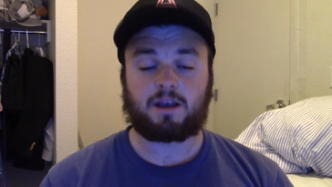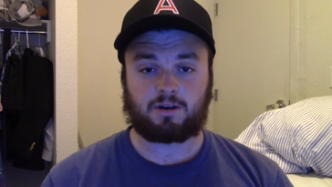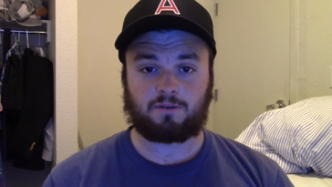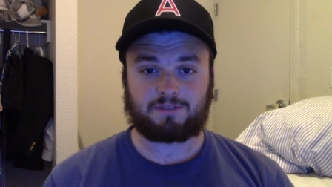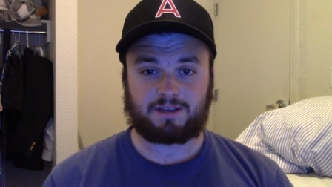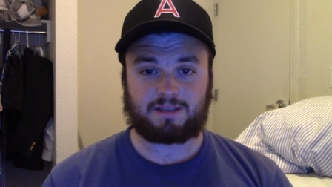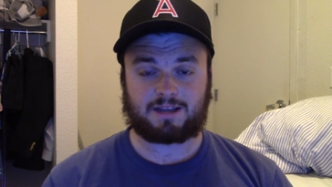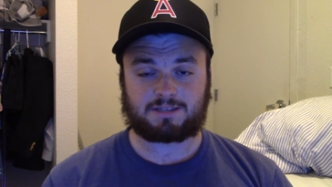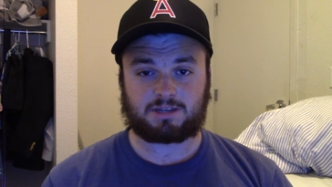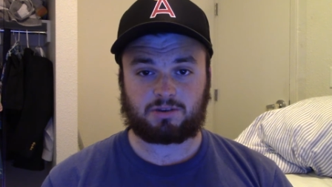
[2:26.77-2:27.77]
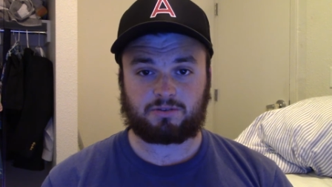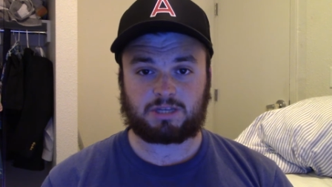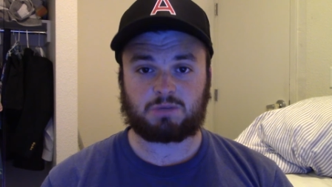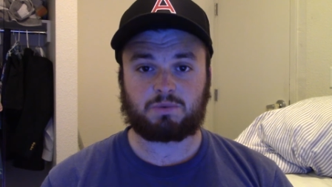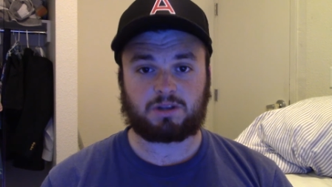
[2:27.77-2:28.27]
And hopefully in that
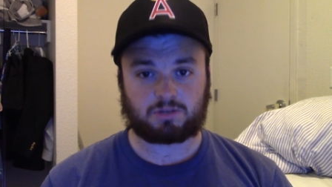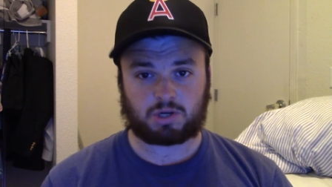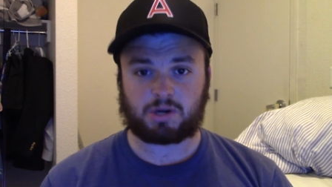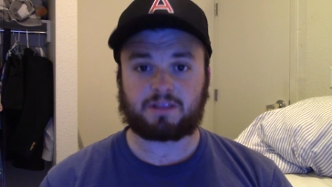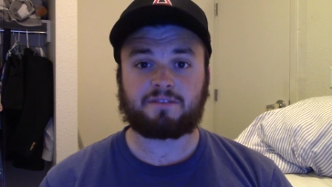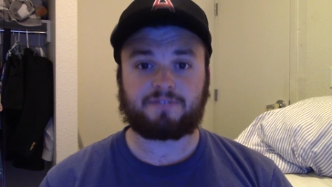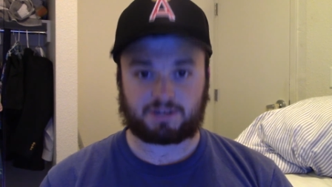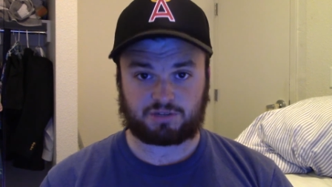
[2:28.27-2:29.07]
series, we don't turn into fish.